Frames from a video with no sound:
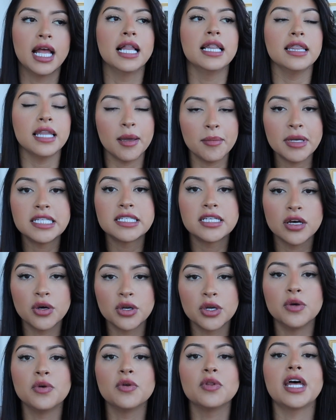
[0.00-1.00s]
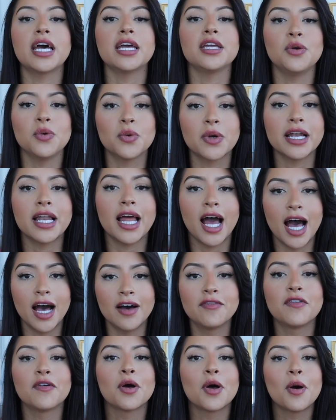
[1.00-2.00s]
Let me tell you that you can
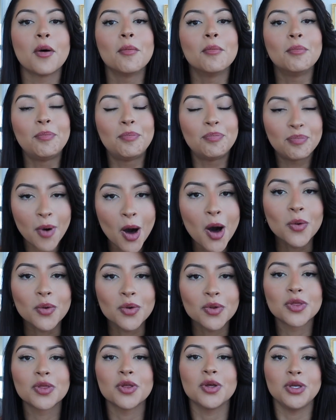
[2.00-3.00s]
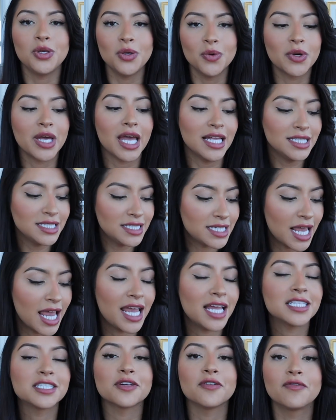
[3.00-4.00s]
have both. You can
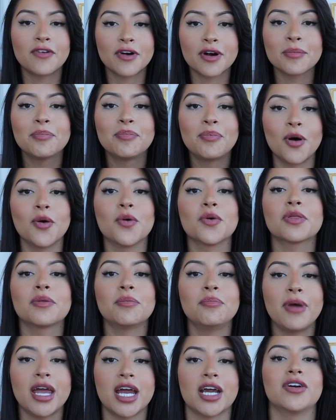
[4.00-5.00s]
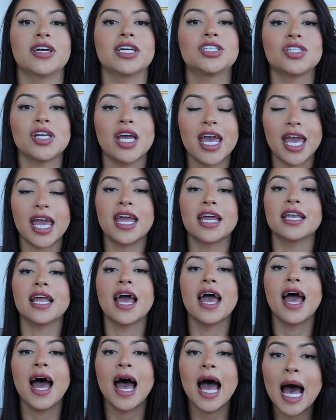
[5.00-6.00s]
date for both marriage and
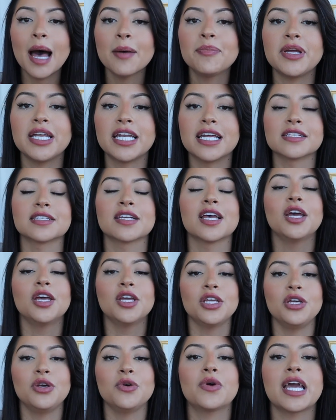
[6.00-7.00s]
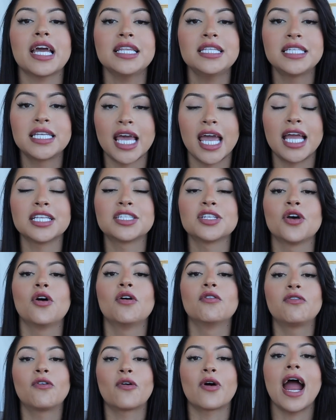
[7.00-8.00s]
happiness. You can date
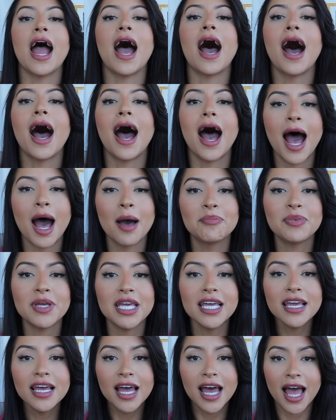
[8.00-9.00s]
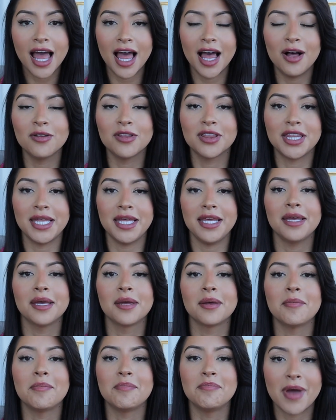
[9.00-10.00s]
for a happy, healthy
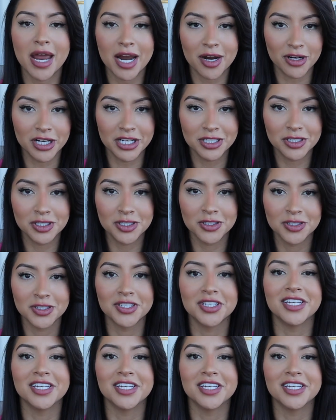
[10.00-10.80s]
marriage.